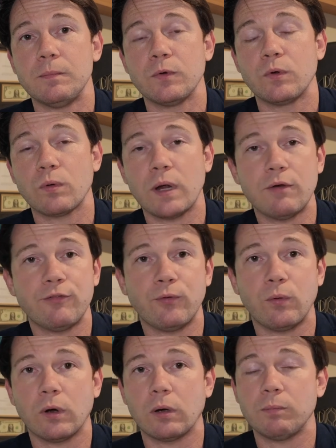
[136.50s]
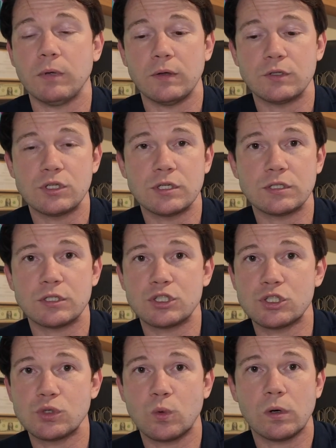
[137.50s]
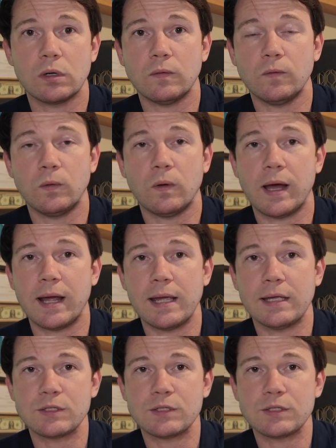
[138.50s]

Great for just a short little hike.